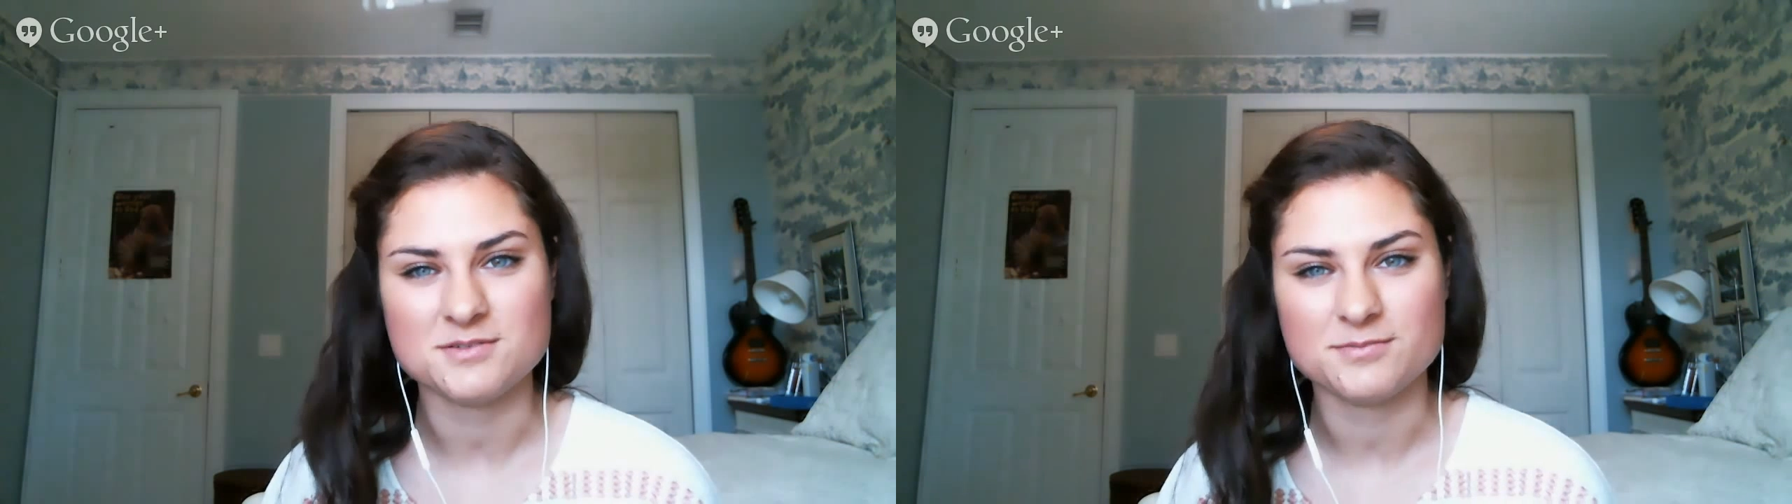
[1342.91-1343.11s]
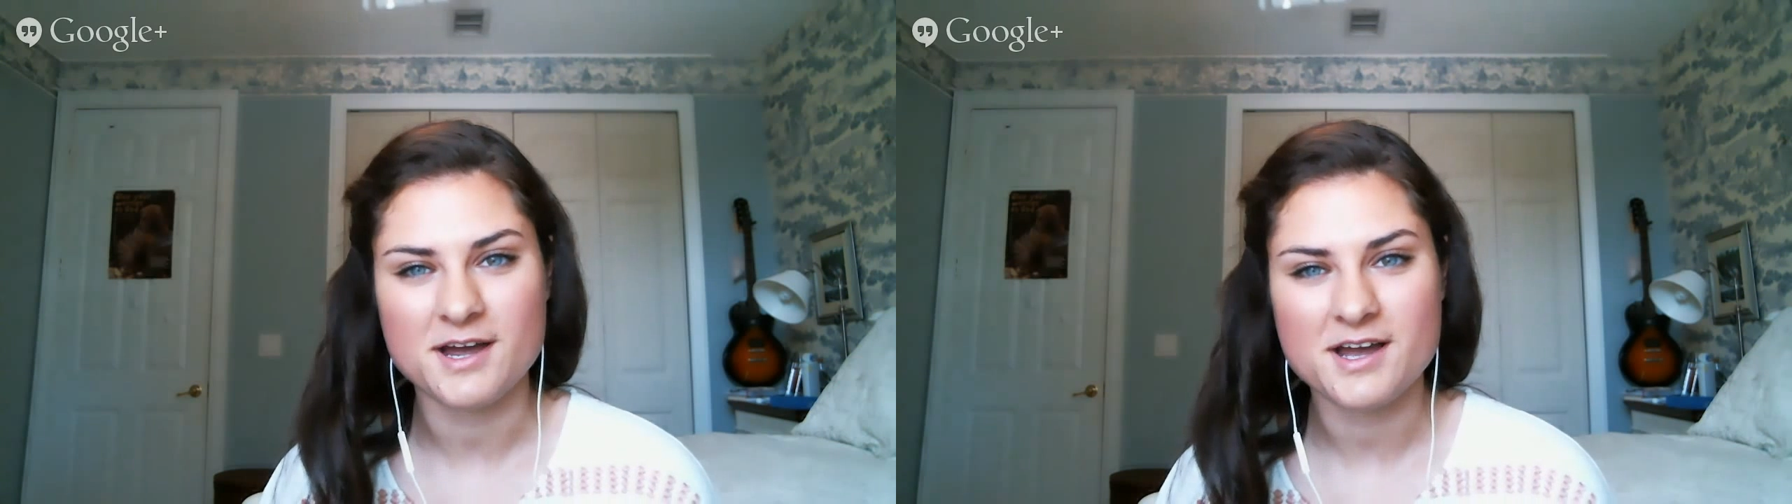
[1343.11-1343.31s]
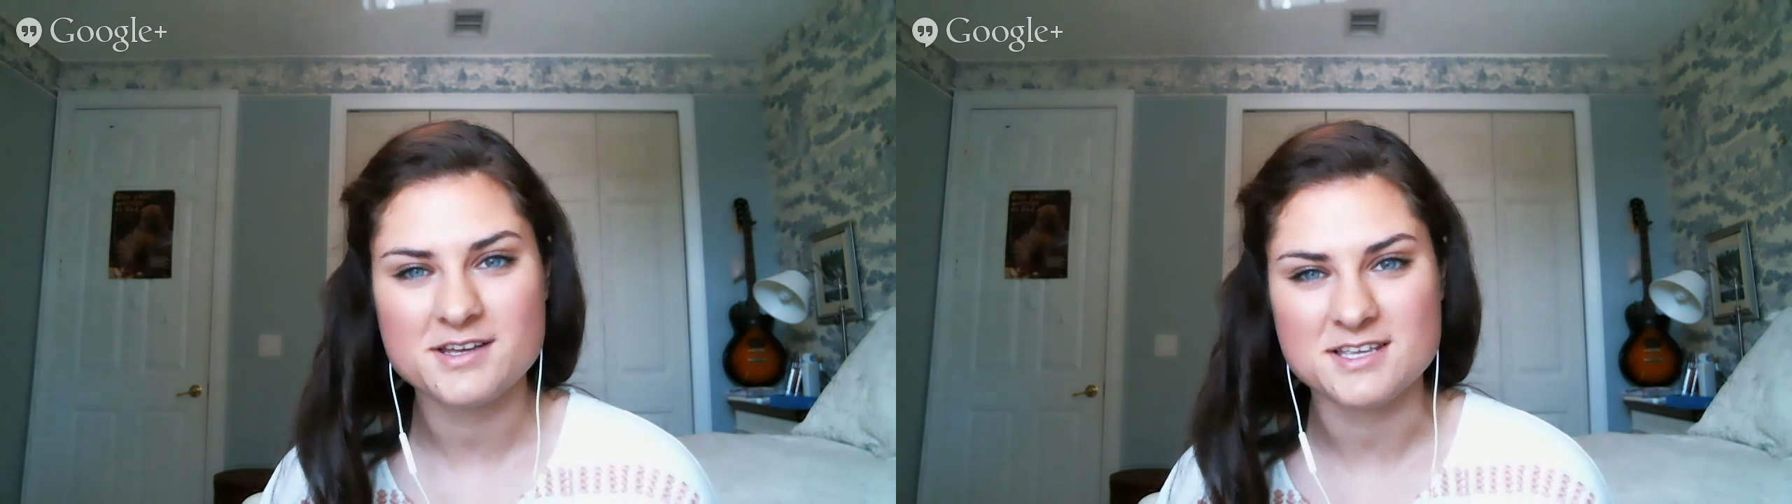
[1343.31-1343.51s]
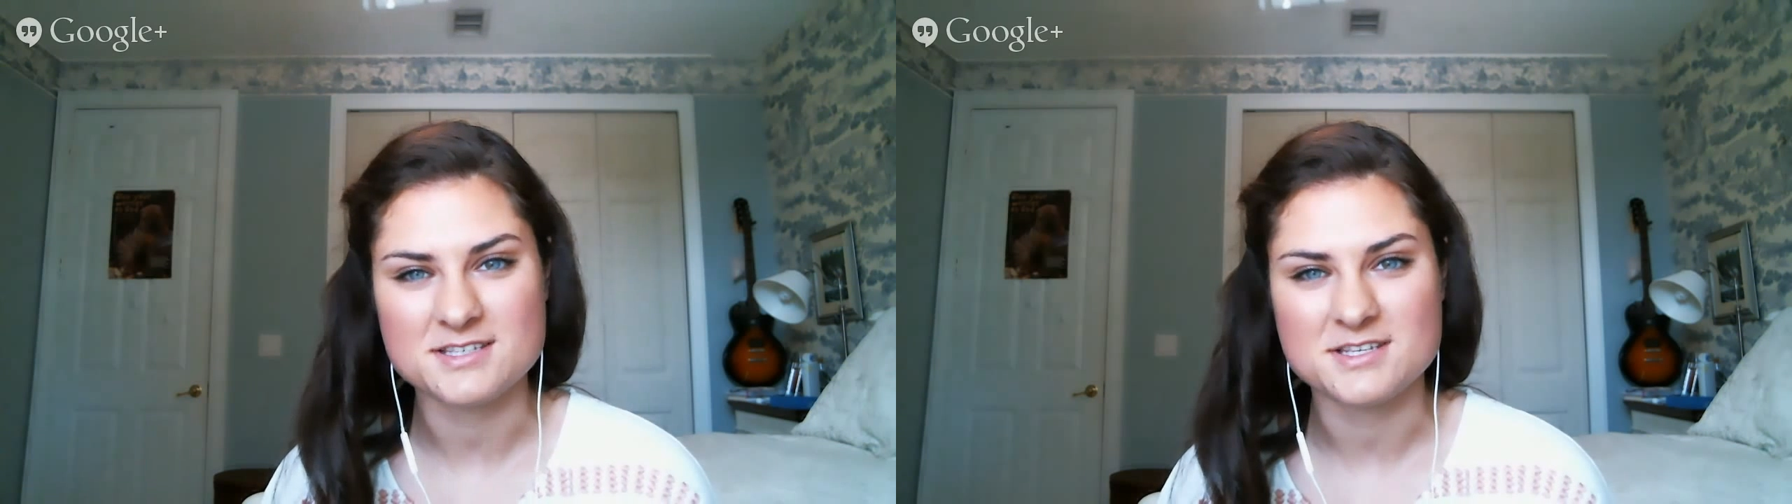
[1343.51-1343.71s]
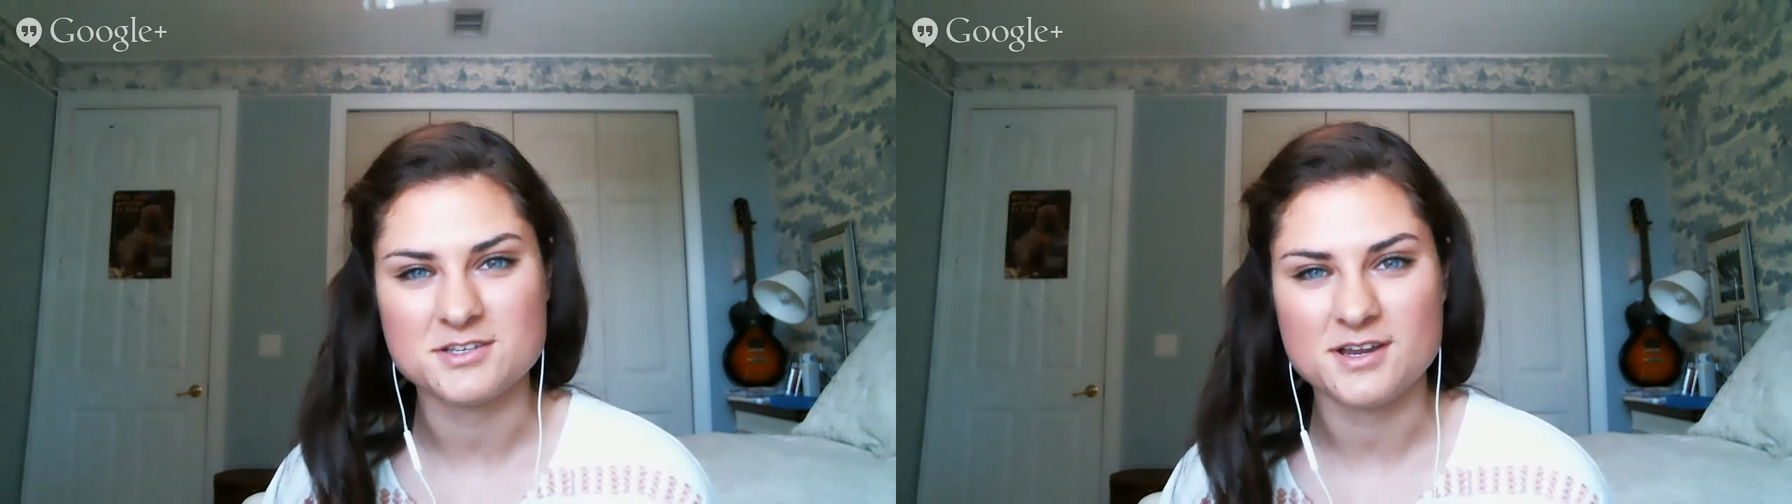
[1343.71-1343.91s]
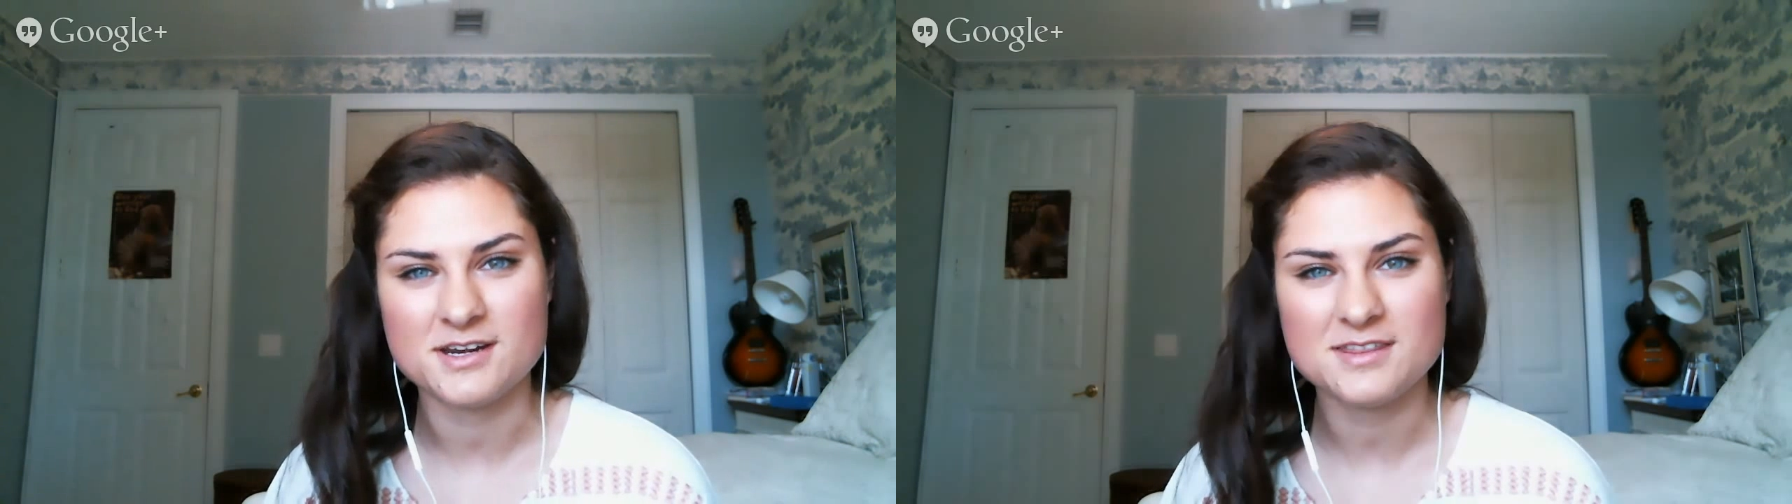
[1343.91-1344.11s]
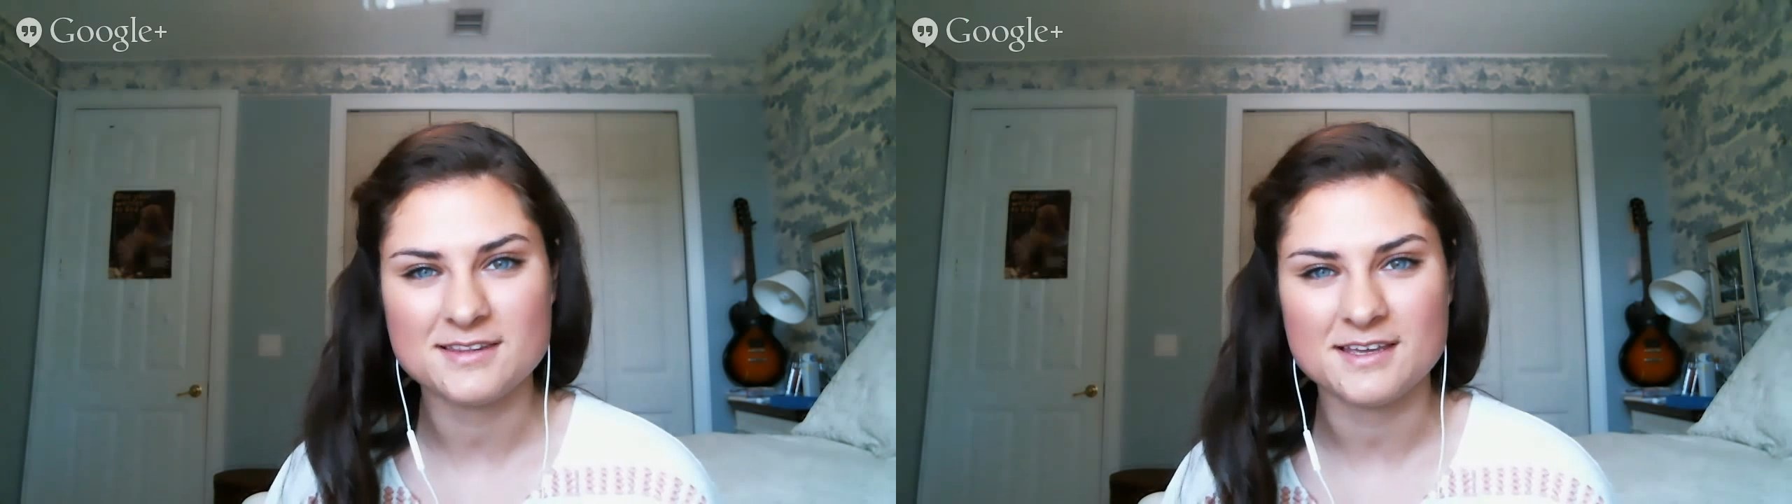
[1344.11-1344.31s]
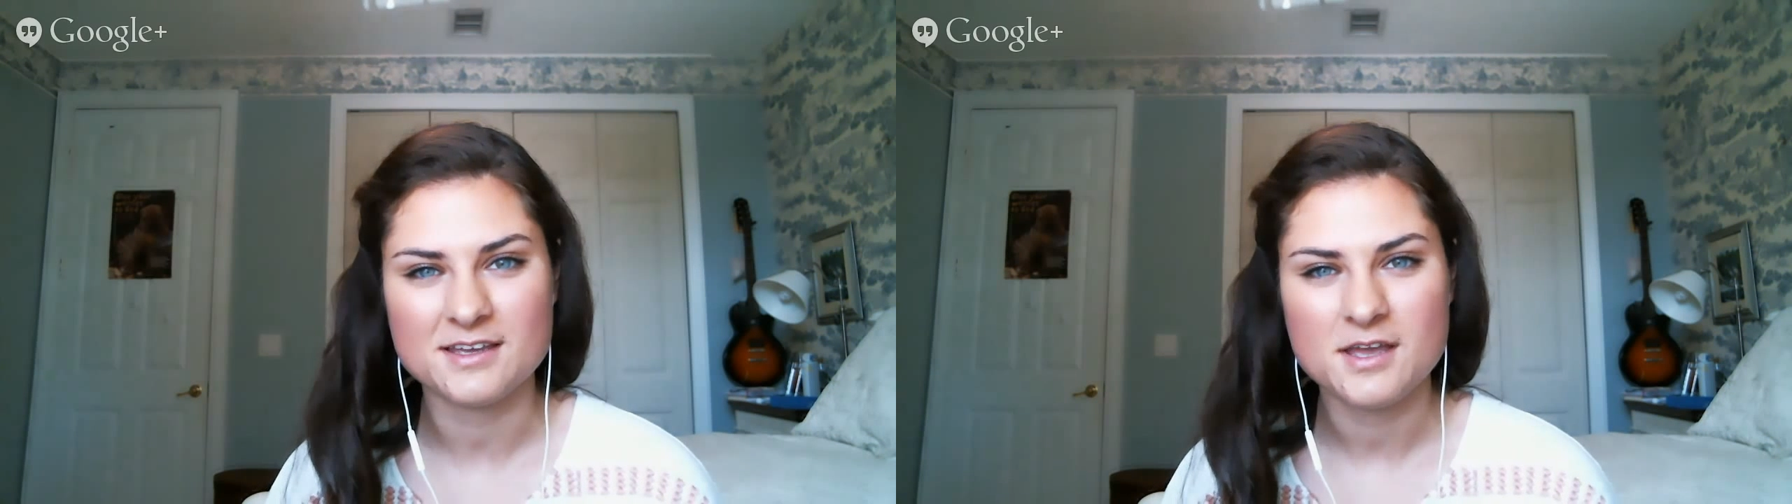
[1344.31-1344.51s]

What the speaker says: process, is there anything that